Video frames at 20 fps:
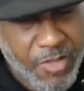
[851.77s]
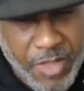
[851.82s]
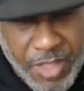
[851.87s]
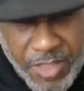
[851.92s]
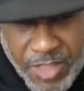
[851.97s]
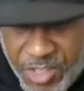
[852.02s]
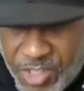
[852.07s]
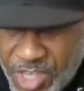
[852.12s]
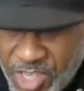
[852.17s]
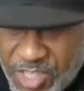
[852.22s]

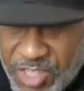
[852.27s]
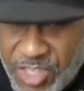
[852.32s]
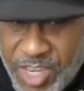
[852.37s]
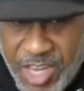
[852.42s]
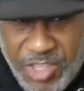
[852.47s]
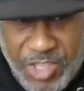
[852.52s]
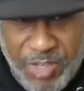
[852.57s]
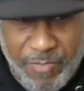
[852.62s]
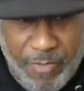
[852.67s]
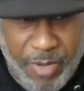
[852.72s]
than the
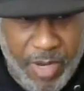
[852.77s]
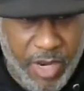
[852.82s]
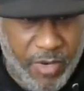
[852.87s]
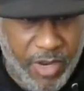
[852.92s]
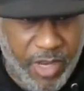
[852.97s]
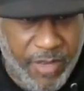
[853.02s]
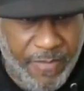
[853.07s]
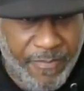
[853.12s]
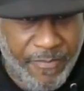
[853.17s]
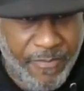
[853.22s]
gestation
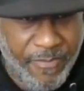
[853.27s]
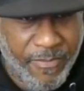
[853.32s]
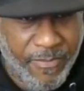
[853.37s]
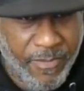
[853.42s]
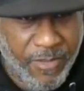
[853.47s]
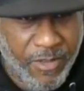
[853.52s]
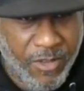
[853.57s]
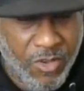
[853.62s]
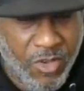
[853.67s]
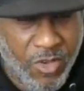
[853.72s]
period
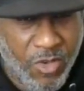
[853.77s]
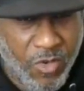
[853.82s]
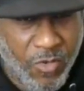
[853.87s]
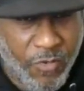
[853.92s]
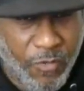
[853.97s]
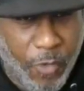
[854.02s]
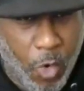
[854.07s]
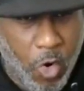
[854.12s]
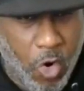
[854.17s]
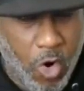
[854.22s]

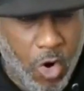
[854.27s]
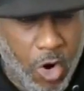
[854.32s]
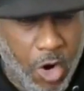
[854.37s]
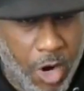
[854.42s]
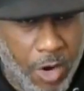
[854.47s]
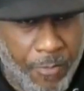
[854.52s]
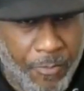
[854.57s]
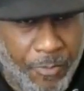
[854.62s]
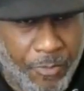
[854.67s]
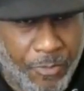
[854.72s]

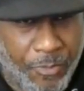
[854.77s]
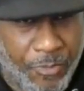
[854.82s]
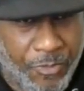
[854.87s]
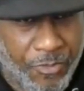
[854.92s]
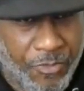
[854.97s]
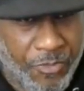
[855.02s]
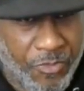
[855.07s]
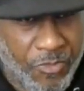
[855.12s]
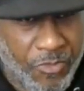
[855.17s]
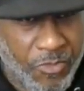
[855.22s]
for
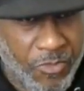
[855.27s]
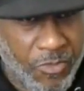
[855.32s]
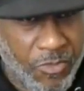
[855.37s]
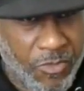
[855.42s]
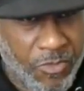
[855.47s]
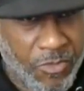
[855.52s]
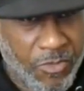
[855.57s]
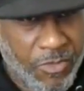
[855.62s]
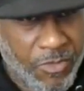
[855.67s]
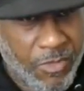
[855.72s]

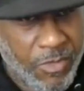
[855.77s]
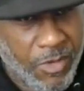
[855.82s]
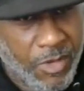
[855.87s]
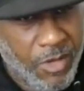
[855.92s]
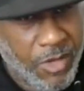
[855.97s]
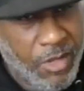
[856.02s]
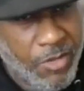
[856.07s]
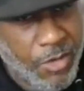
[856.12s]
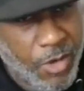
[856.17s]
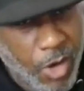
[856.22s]

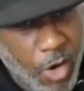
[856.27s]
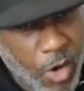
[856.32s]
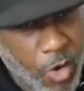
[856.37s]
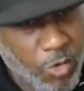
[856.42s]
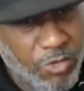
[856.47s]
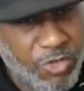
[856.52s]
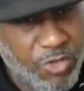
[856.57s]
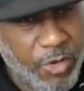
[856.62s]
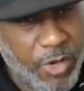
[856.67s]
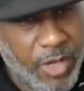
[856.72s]
the
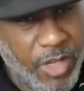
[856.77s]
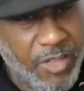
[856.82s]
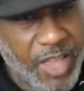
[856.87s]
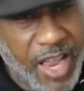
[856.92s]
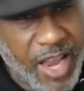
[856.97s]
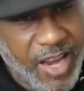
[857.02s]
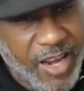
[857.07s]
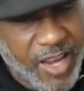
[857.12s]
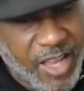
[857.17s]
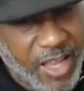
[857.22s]
oak tree.
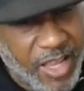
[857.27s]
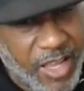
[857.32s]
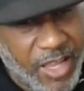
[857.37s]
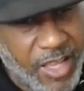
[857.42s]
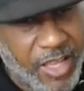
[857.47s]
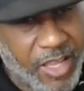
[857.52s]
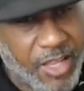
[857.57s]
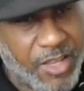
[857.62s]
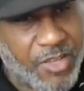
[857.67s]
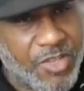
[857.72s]
There
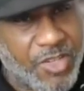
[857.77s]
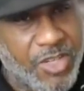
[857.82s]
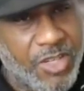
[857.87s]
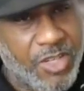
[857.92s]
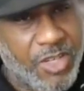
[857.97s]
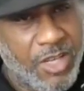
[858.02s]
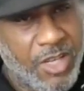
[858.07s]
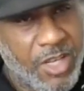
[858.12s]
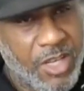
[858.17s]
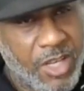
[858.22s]

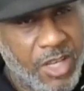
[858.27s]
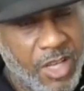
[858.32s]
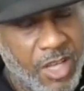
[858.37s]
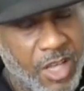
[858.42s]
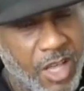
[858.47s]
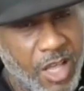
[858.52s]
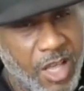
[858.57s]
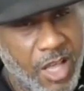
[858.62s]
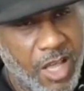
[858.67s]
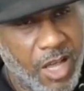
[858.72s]
is
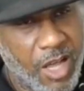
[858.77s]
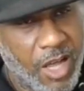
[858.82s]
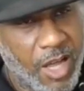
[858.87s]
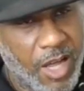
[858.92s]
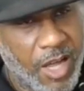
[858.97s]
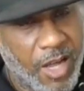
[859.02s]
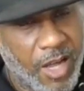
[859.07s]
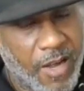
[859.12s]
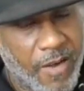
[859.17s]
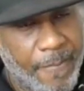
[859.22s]

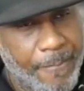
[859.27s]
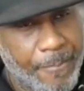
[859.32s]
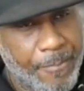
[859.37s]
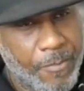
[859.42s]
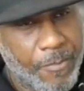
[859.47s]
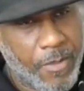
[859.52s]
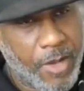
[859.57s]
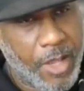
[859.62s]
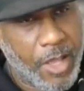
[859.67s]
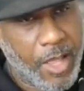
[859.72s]
uh,
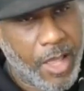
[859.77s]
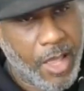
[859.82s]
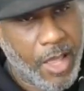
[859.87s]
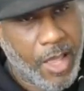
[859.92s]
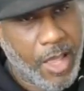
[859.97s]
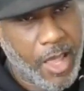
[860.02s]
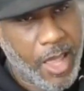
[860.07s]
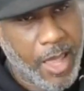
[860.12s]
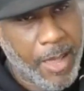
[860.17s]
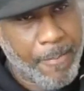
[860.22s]

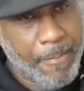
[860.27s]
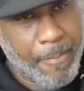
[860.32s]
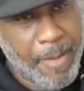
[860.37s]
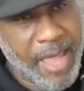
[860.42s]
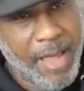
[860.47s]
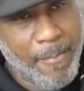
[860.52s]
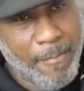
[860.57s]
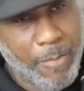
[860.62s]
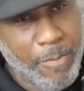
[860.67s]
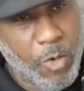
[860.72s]
a
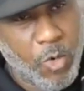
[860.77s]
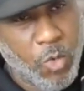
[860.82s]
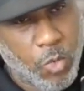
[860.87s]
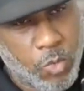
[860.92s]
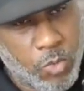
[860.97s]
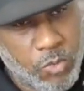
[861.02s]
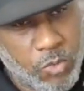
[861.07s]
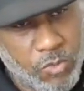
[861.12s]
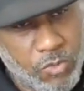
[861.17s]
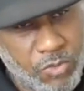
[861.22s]

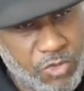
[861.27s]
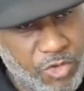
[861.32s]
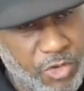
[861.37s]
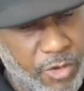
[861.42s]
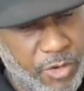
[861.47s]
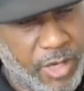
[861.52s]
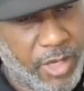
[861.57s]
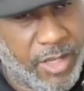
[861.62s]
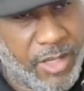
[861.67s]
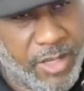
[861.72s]
bamboo
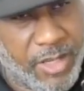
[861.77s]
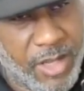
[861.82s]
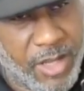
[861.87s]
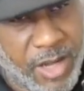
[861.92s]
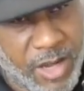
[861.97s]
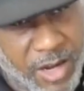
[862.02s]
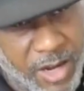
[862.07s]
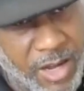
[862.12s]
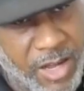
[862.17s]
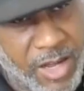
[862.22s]
tree
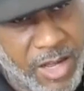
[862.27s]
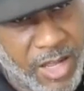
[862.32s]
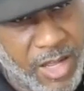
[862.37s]
uh,